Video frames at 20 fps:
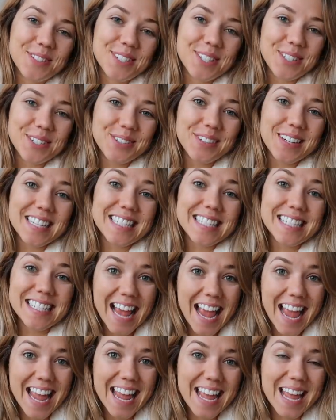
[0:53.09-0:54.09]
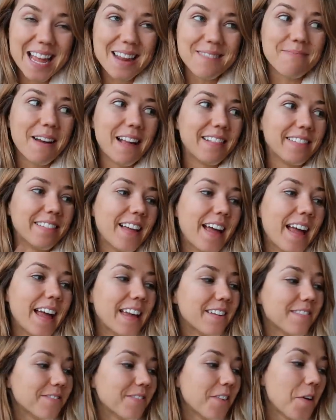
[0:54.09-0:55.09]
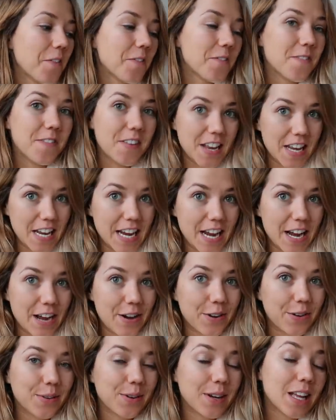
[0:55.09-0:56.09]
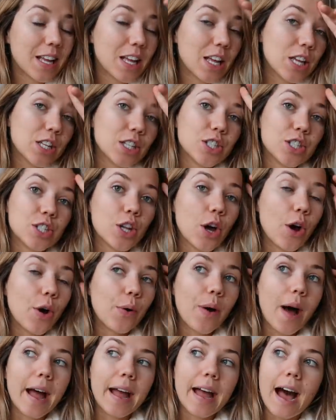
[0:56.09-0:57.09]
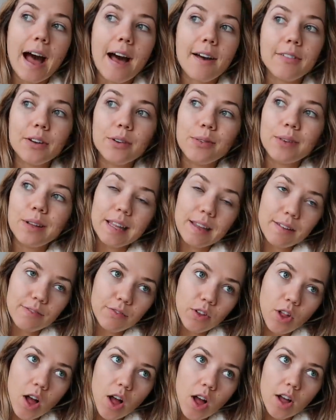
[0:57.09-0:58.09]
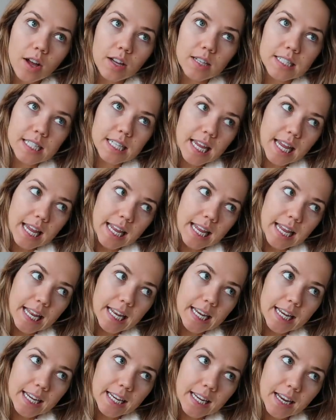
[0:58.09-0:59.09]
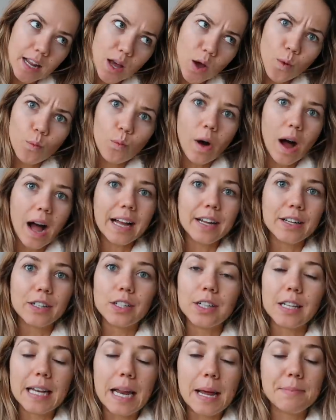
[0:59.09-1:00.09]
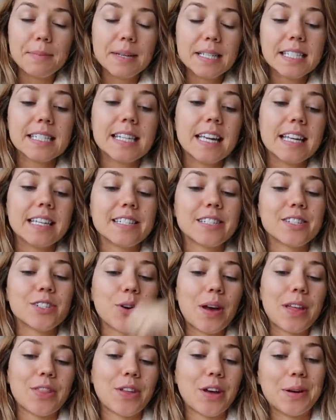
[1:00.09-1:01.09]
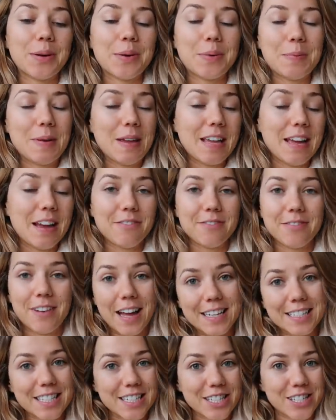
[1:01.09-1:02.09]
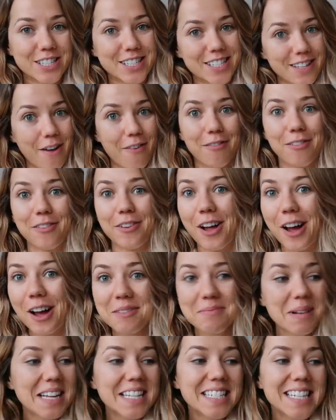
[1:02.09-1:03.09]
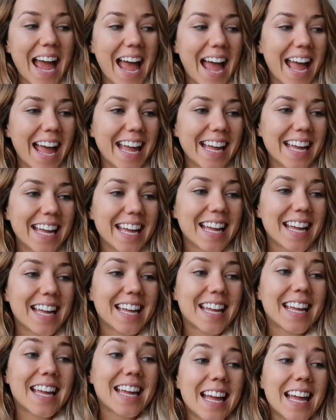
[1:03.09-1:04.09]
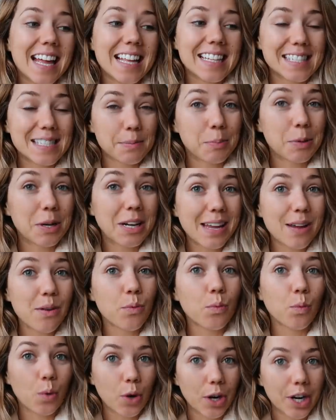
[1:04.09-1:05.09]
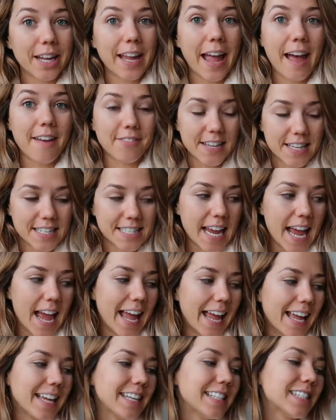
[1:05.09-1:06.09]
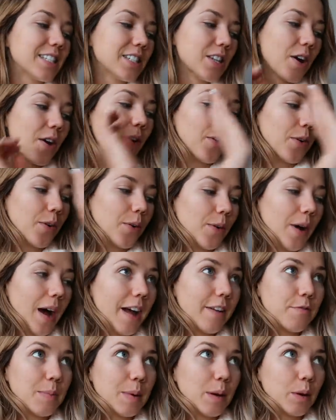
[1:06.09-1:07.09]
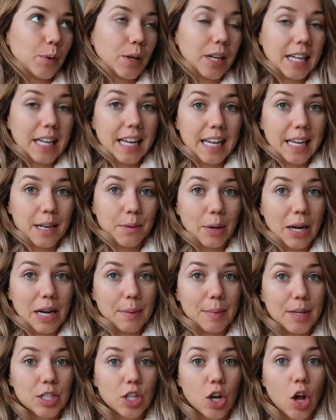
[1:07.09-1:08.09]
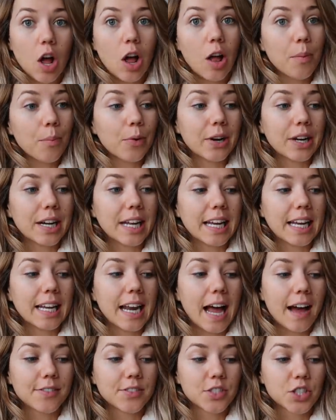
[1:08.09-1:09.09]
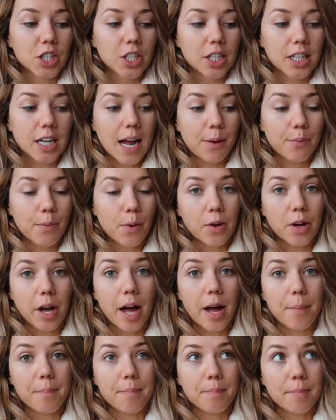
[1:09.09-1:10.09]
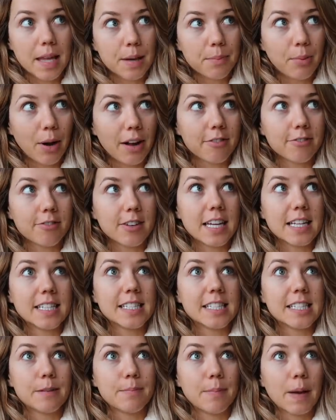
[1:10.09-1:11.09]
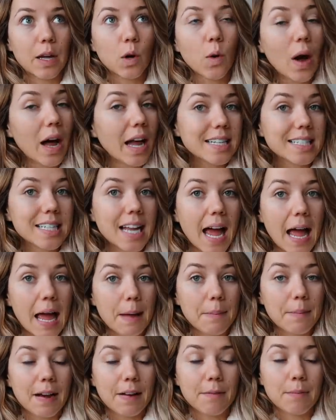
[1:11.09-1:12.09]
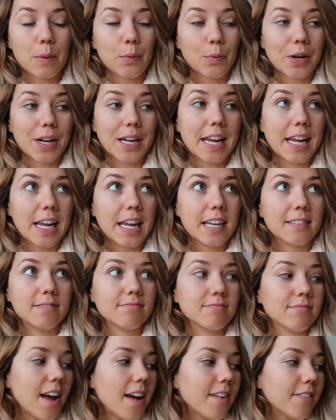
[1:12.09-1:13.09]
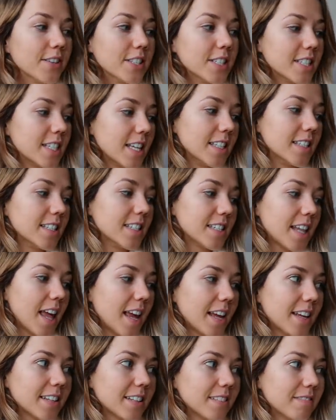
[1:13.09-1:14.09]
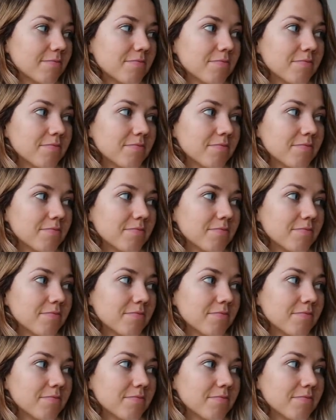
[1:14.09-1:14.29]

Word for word: to a day in my life video. So I haven't really vlogged in a while and I miss it. So I thought it would be fun to just vlog my day. It's a pretty work heavy day. So I've been working pretty much all morning after I woke up, made breakfast, did my quiet time, and I've been working ever since like